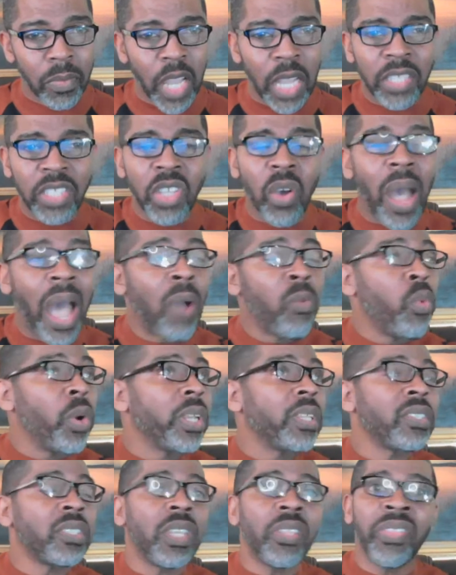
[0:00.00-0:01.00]
And so I
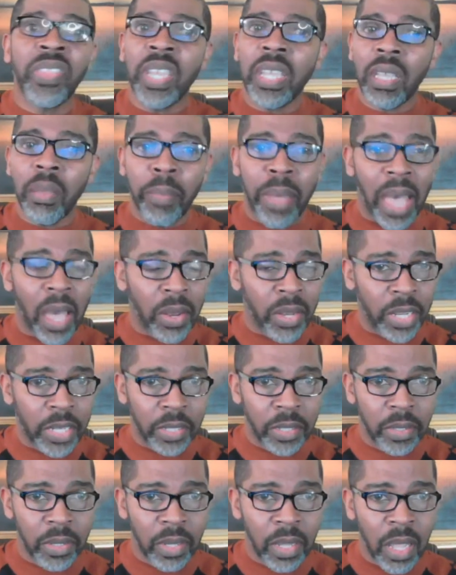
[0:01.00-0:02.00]
want us to think about
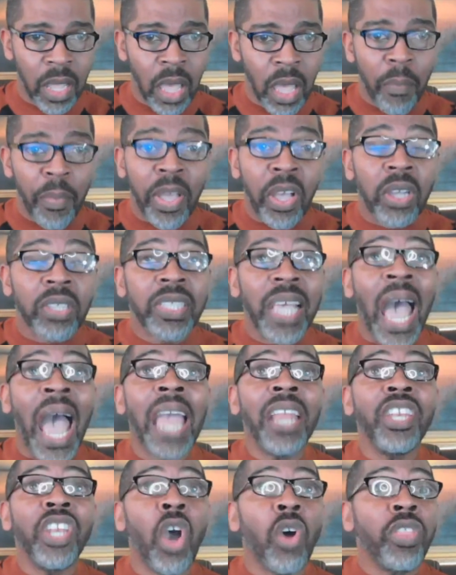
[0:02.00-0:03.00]
it because
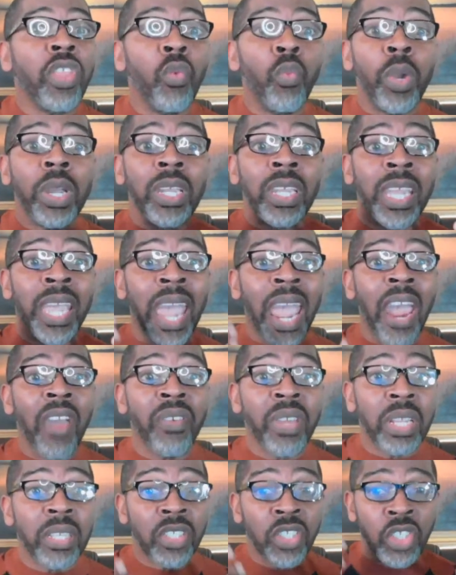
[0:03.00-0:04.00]
I know that we're
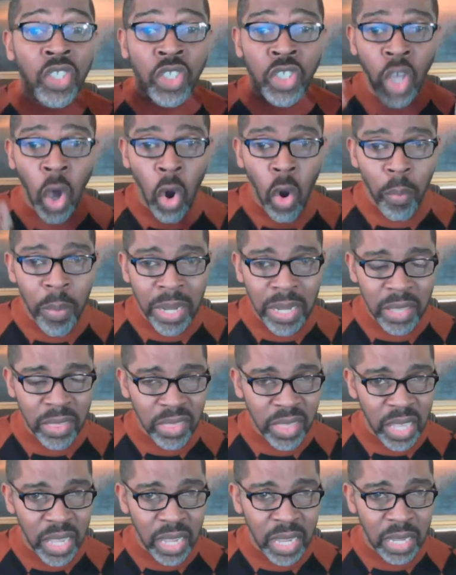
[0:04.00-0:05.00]
carrying so many
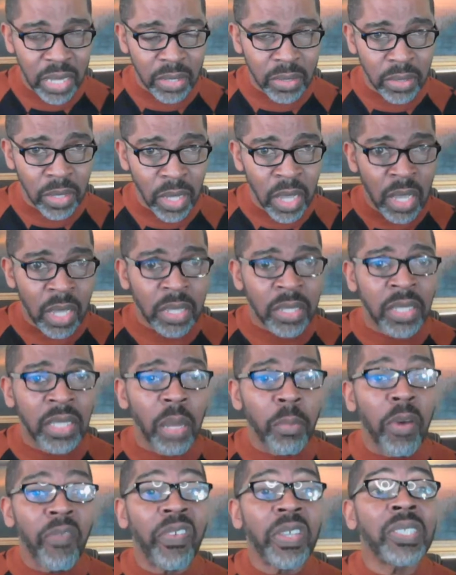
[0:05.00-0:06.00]
things.
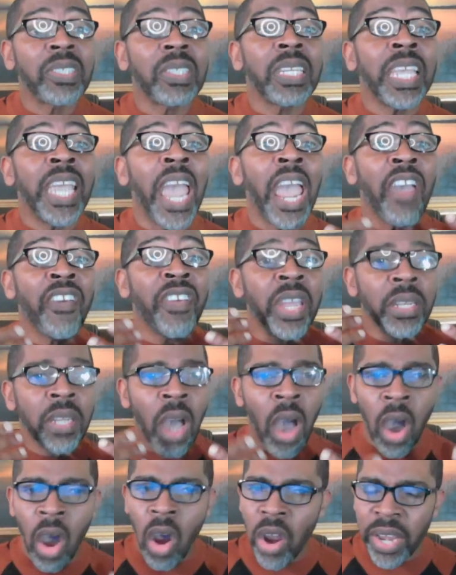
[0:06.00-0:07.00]
Some of us are carrying
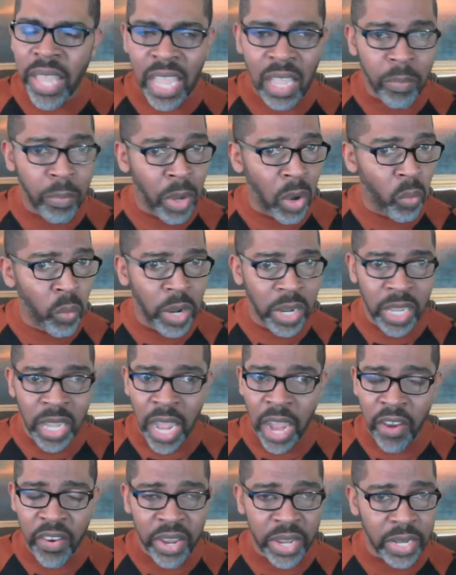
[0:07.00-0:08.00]
heartache, but we're
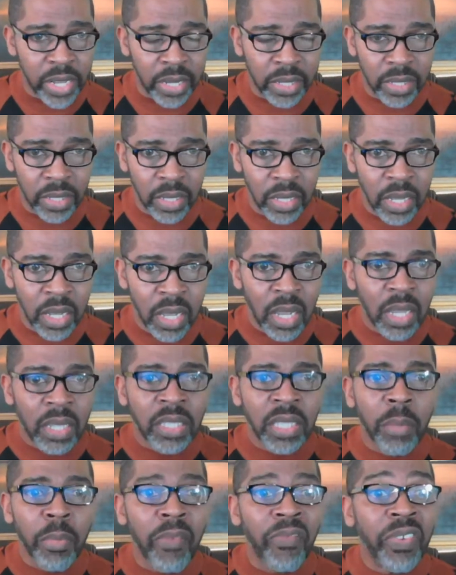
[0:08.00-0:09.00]
carrying it.
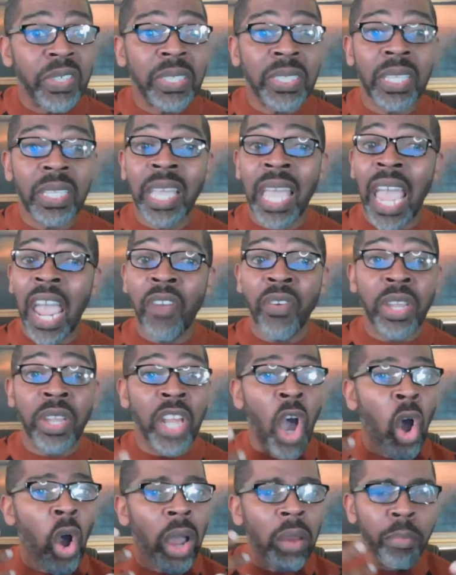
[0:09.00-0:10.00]
Some of us are carrying
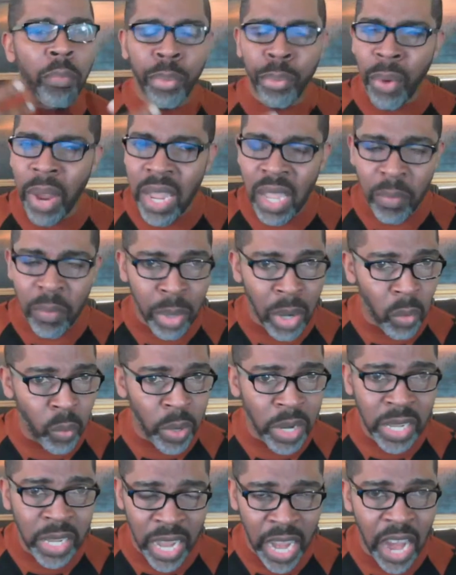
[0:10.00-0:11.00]
heartbreak, but
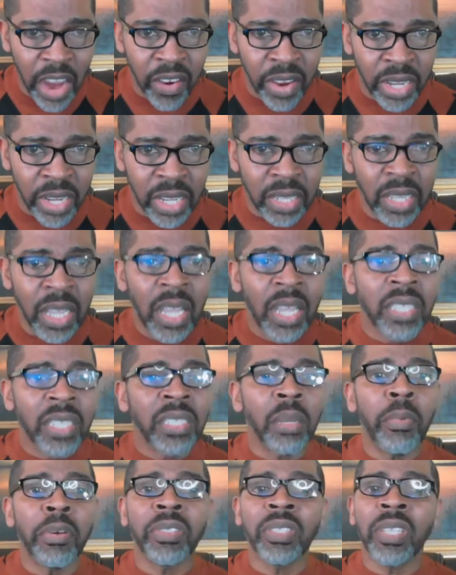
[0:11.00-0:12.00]
we're carrying it.
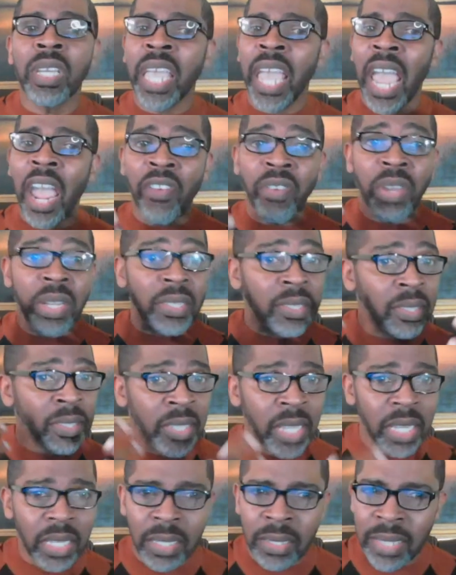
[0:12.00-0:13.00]
Some of us are carrying
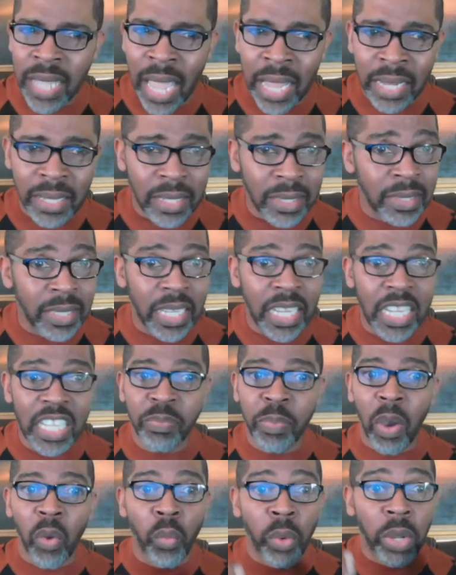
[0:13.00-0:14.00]
sickness and
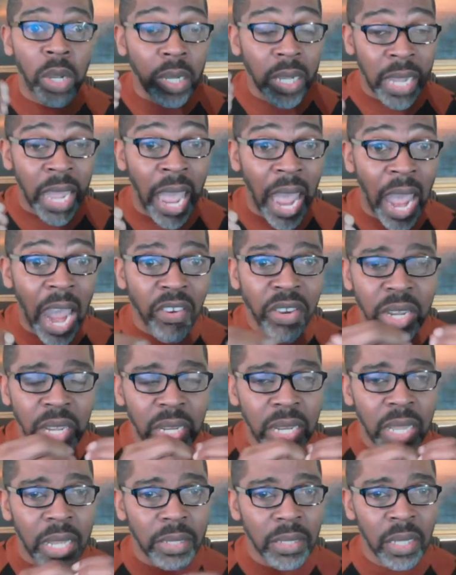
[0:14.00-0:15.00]
disease, but we're
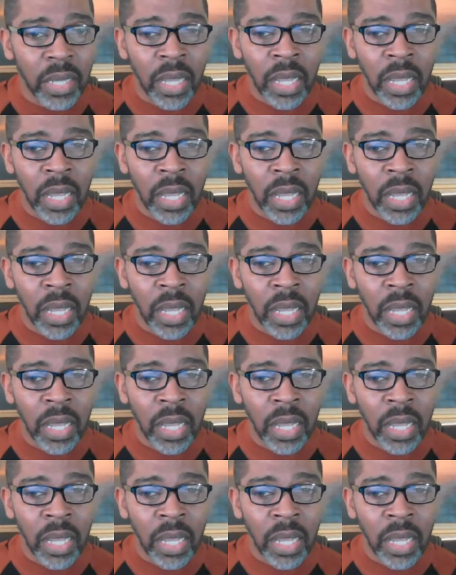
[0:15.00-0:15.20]
carrying it.